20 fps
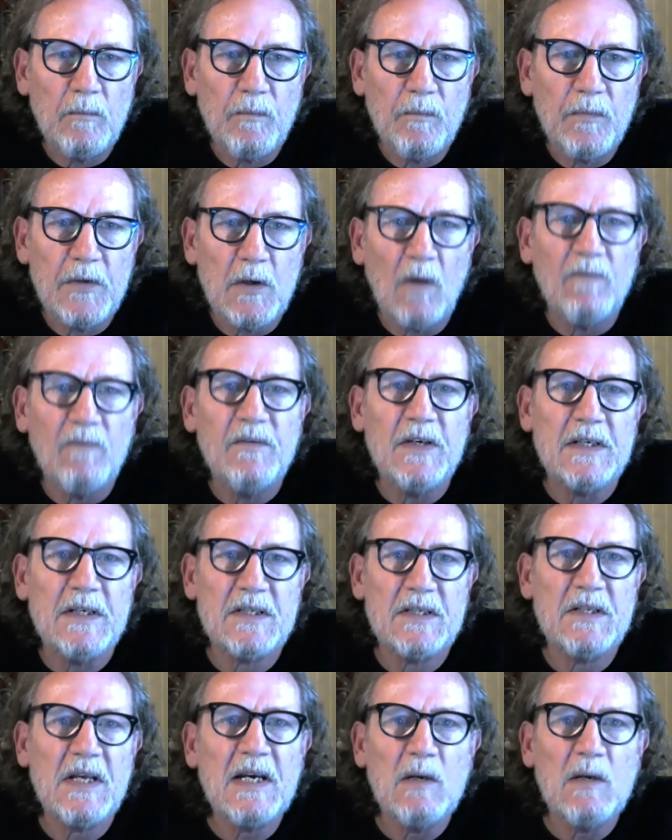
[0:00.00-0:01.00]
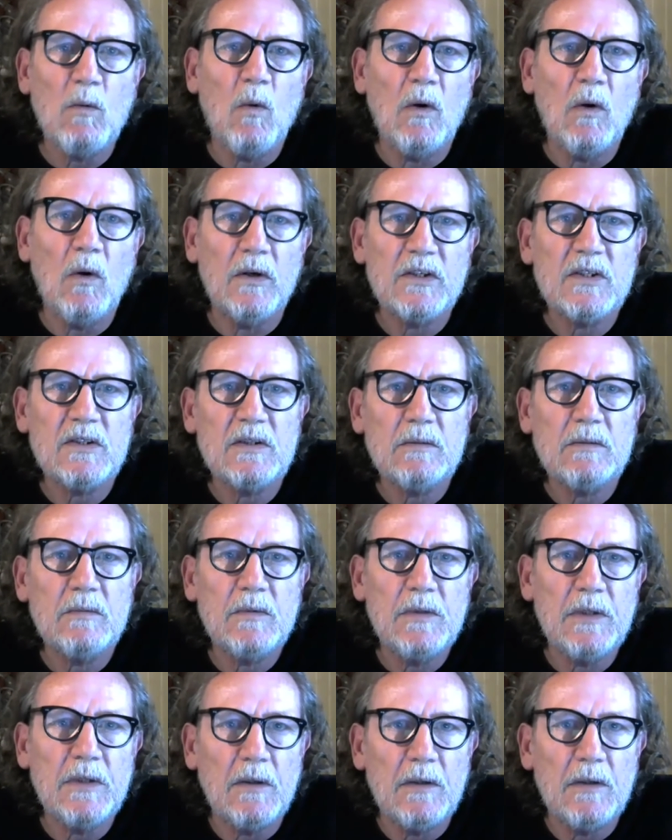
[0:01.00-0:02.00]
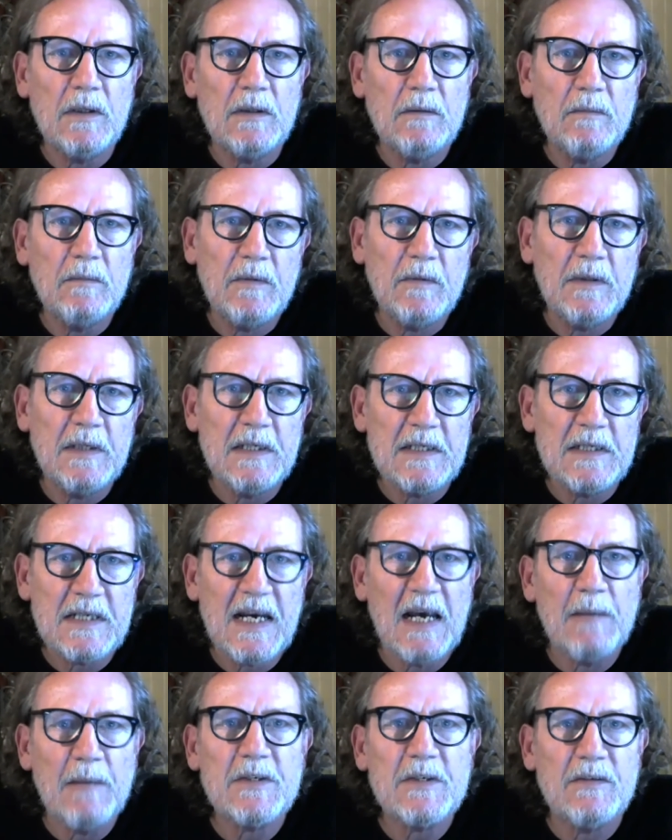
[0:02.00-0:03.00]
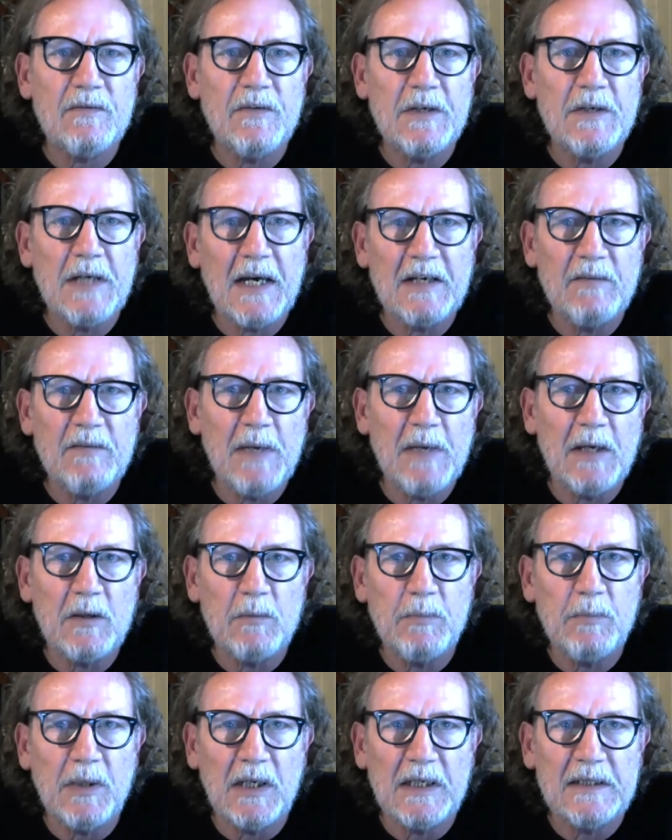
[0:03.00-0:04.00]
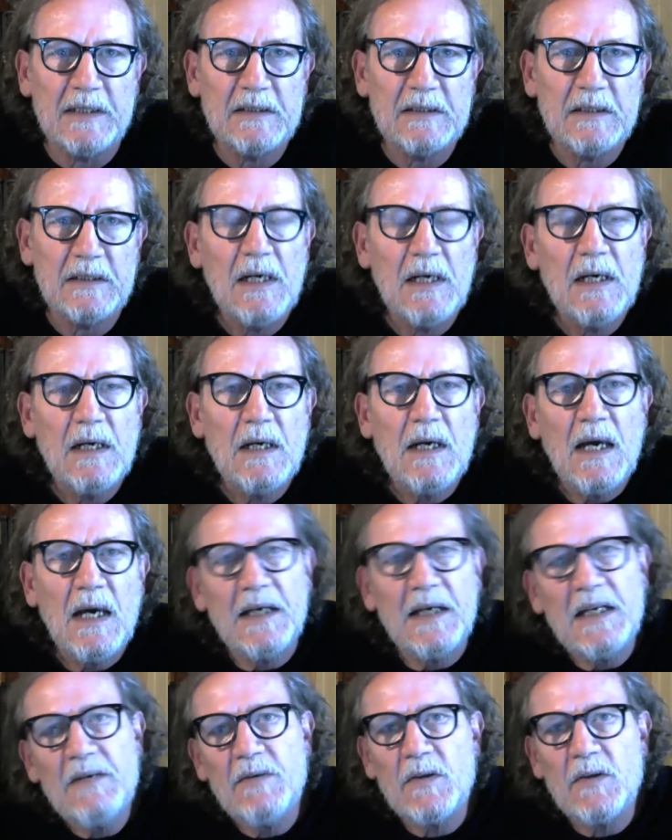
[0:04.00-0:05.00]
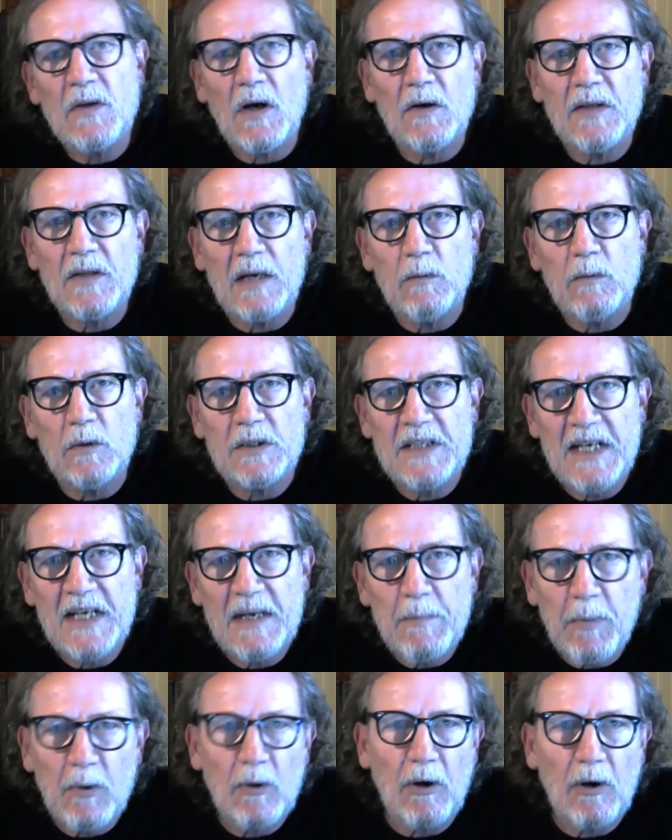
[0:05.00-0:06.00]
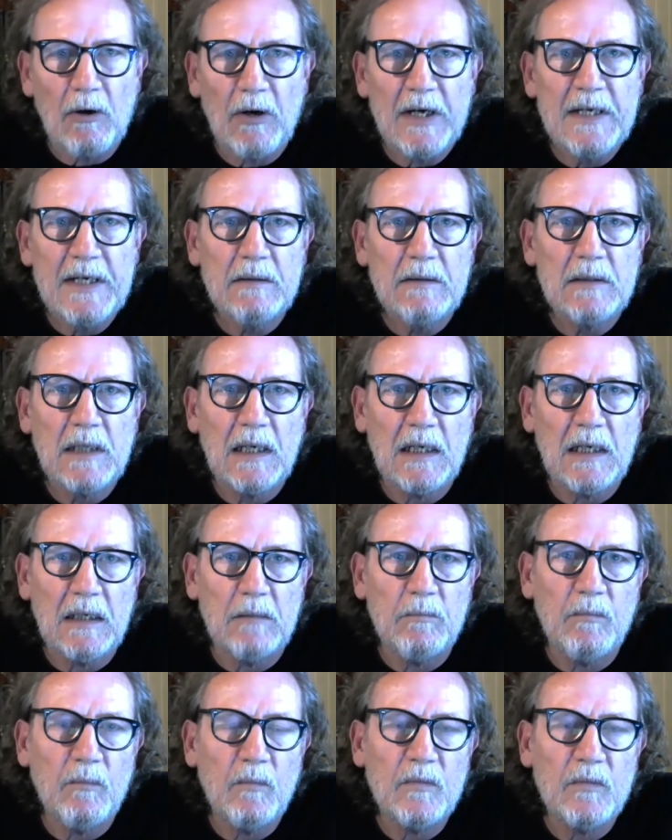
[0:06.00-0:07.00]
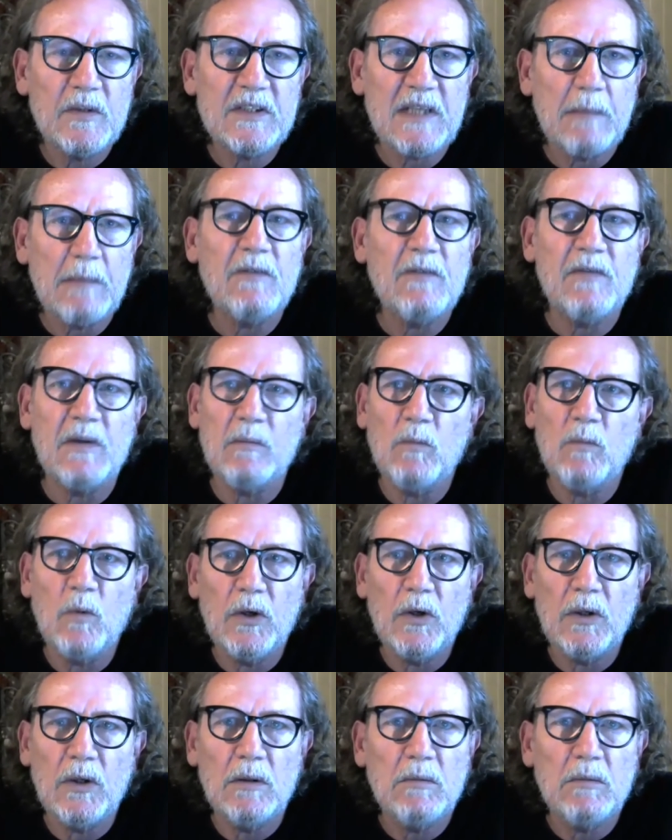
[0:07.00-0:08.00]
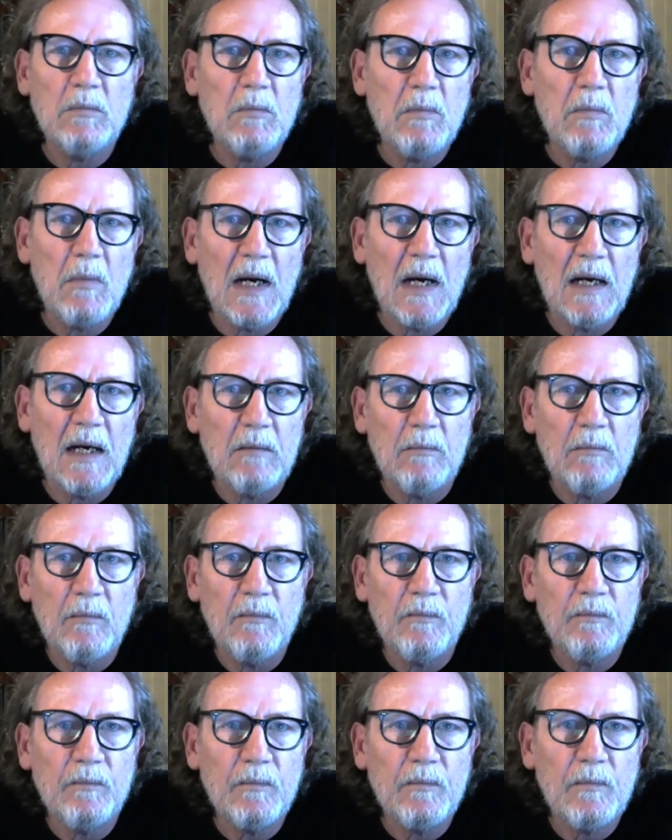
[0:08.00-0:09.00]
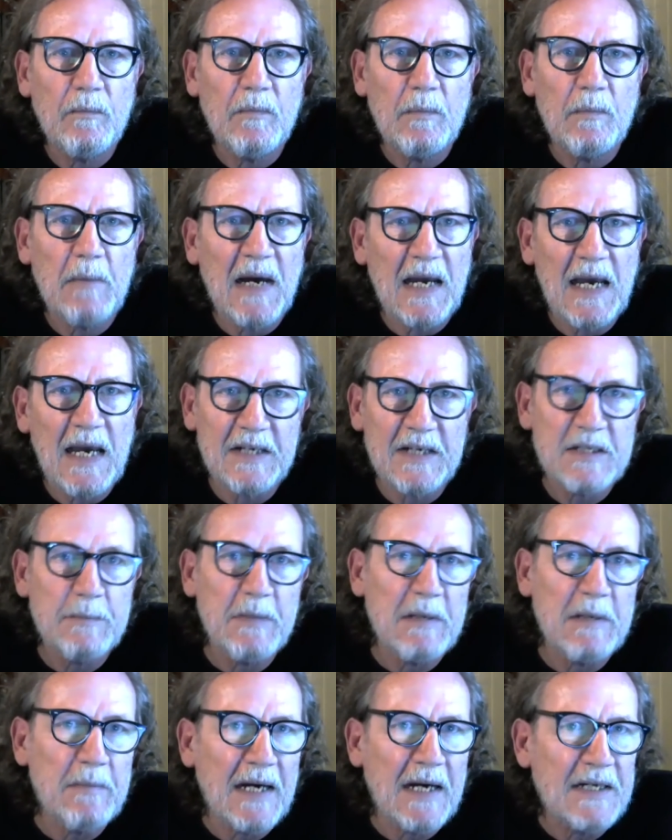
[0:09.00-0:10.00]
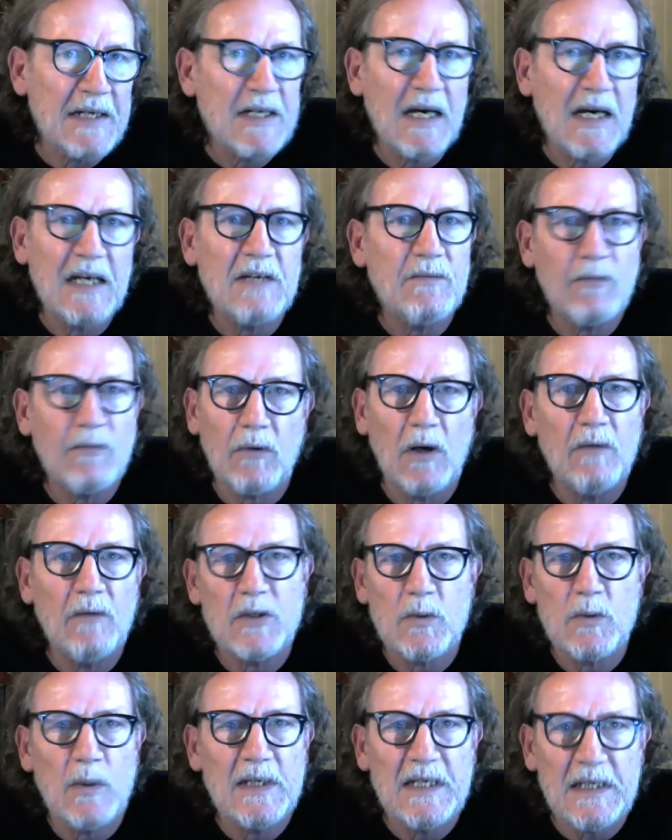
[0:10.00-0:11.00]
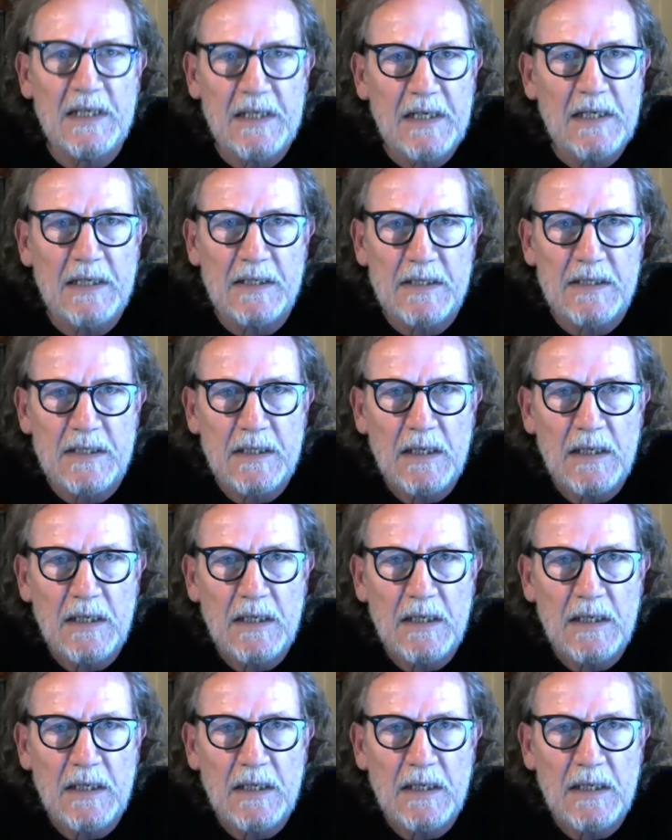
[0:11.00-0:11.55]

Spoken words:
obvious thing was, you know, these camps of the Native Mounted Police, and even though they were temporary, some of them were had to be maintained for over 20 years.